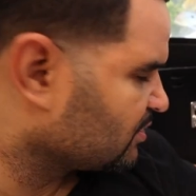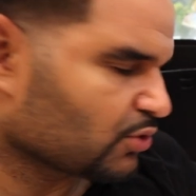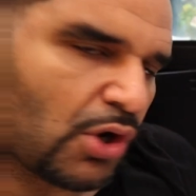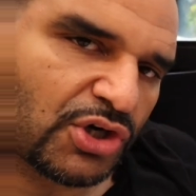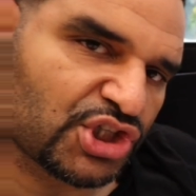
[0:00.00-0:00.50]

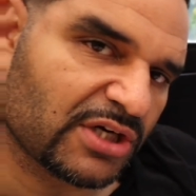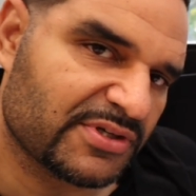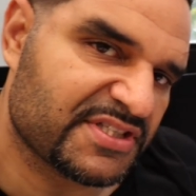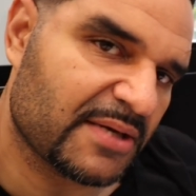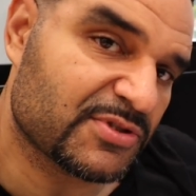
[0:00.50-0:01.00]
little
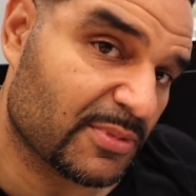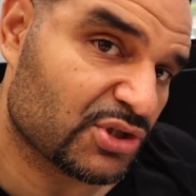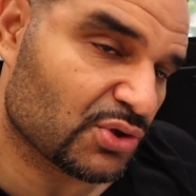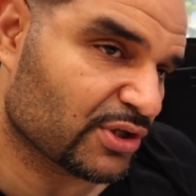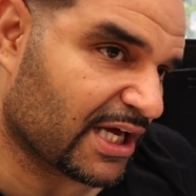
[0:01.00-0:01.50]
cautionary tape to make
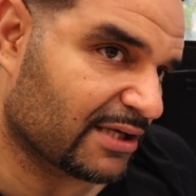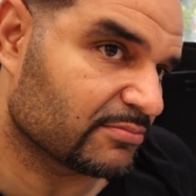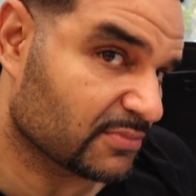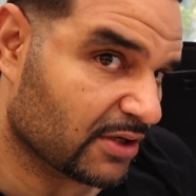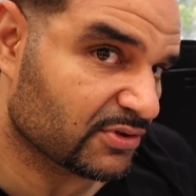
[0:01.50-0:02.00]
sure
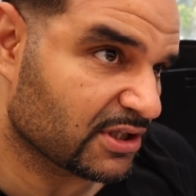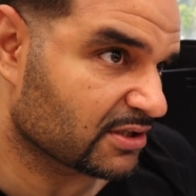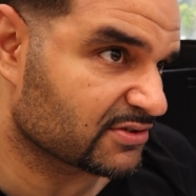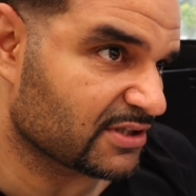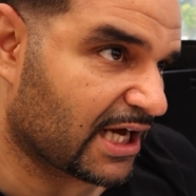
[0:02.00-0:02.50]
that everything
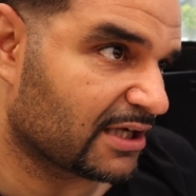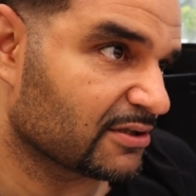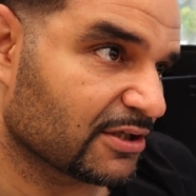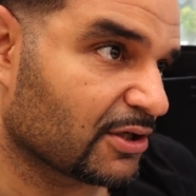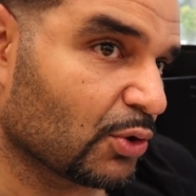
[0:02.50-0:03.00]
is
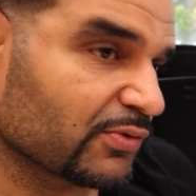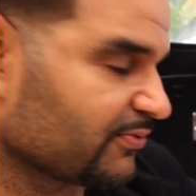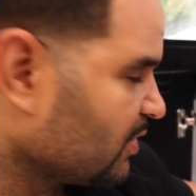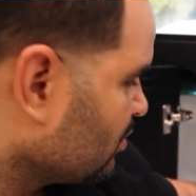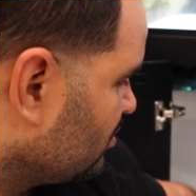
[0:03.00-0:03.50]
not gonna
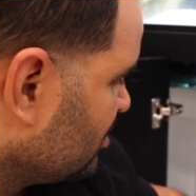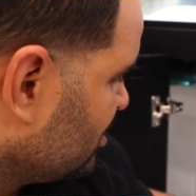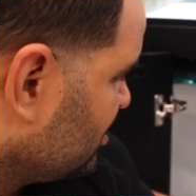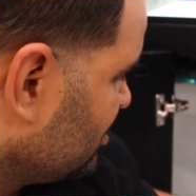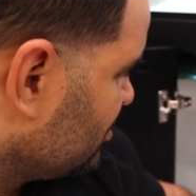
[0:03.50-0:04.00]
overflow.
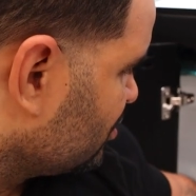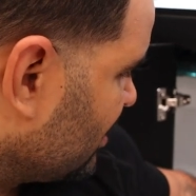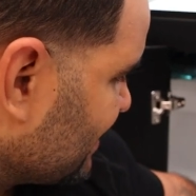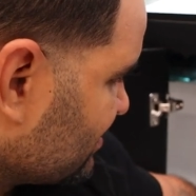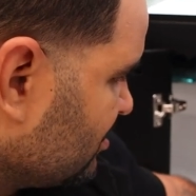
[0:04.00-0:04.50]
So
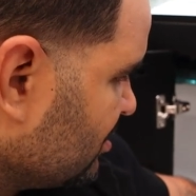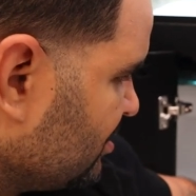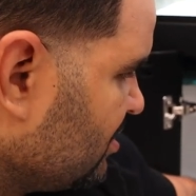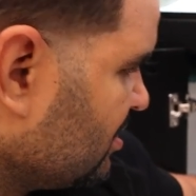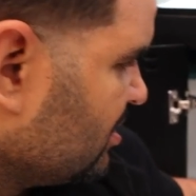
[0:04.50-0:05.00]
that's
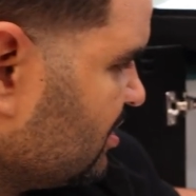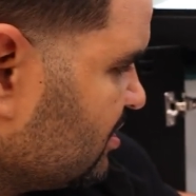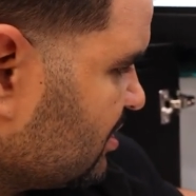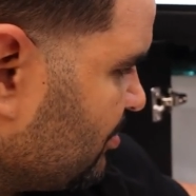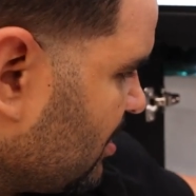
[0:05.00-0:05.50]
good.
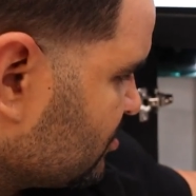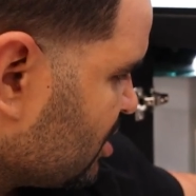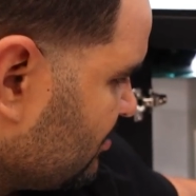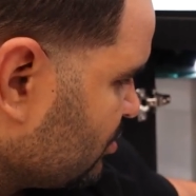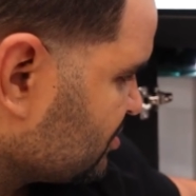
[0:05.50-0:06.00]
The pump
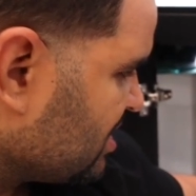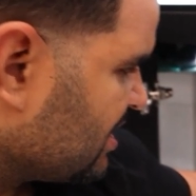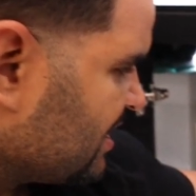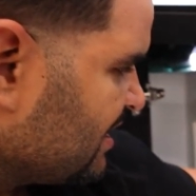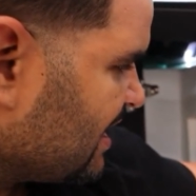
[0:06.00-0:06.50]
chamber is
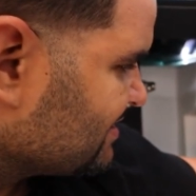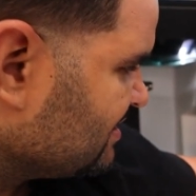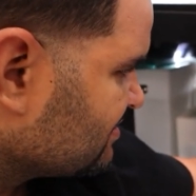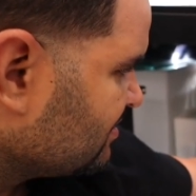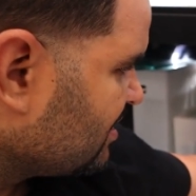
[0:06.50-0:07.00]
staying at a nice
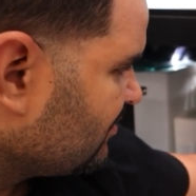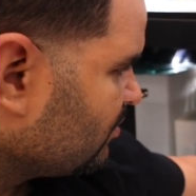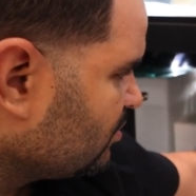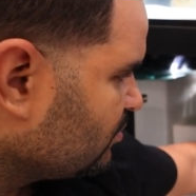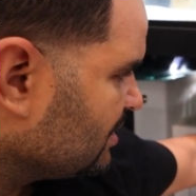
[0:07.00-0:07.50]
decent
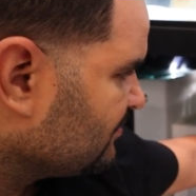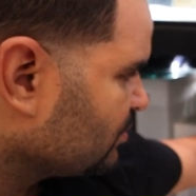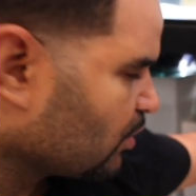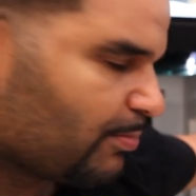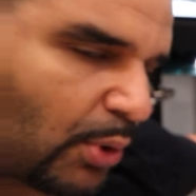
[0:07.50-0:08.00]
level,
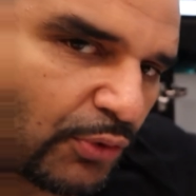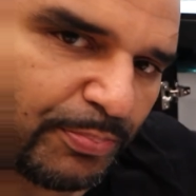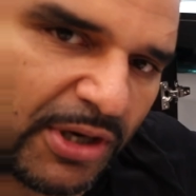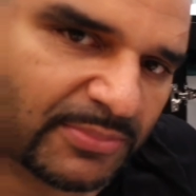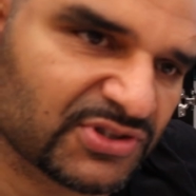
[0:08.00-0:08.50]
even though
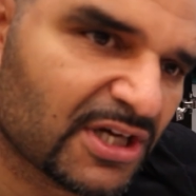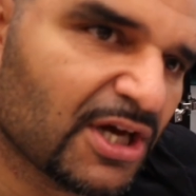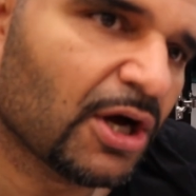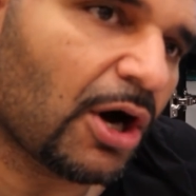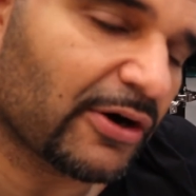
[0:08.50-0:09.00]
both pumps
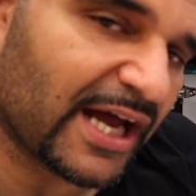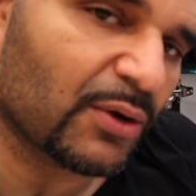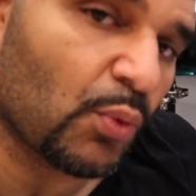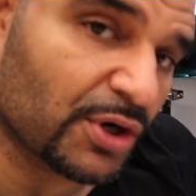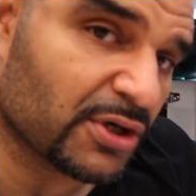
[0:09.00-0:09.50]
are
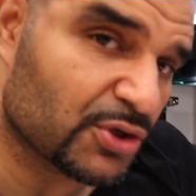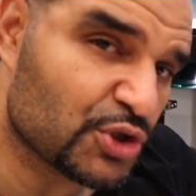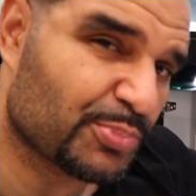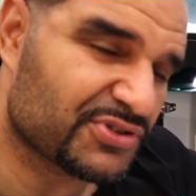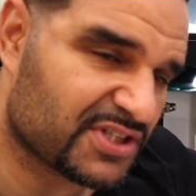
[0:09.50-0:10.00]
at
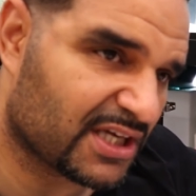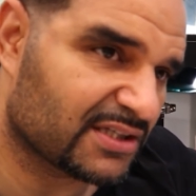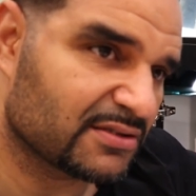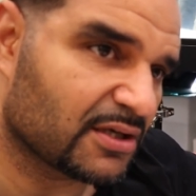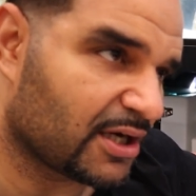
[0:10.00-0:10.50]

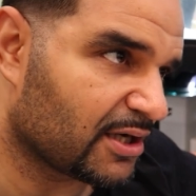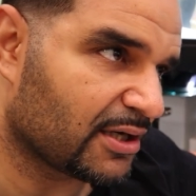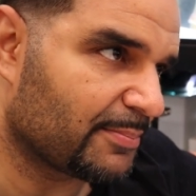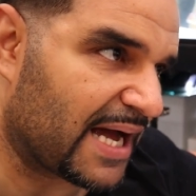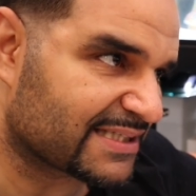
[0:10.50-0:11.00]

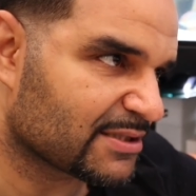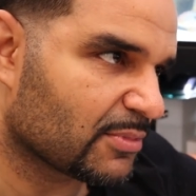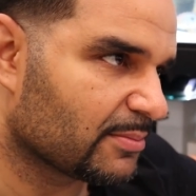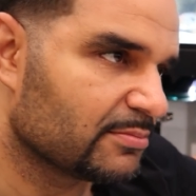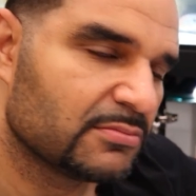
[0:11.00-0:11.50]
100%
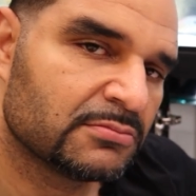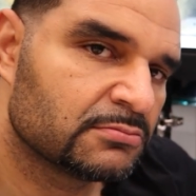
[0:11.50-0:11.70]
maximum